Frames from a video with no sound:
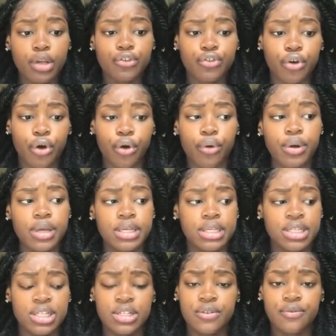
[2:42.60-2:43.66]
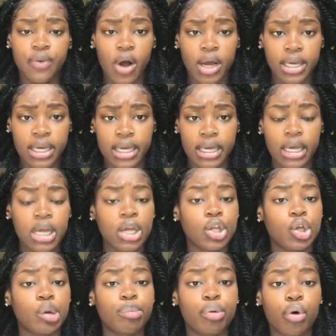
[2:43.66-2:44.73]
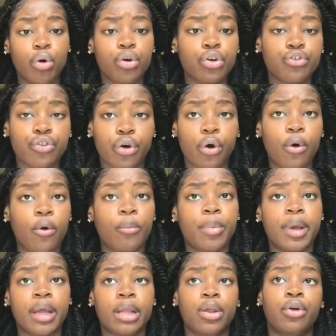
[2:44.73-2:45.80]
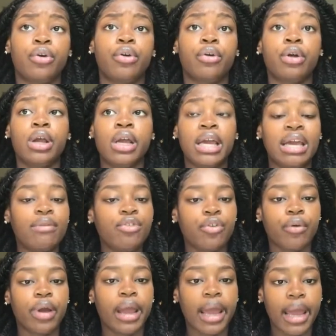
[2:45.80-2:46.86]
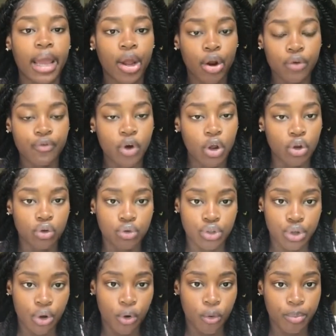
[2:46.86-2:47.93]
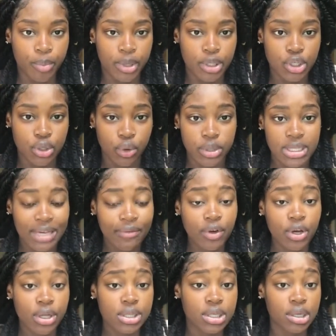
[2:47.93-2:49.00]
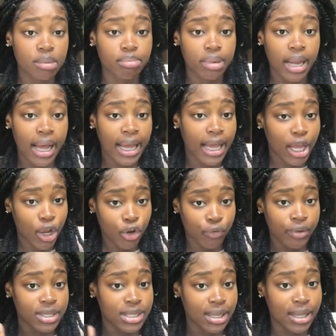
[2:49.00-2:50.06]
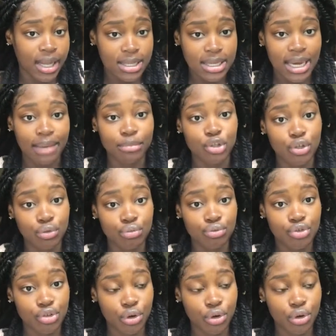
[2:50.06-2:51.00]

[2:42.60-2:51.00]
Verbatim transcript: So since it's foggy, your pores are open, your even your hair follicles are open. So it's even good to apply hair grease at that time too.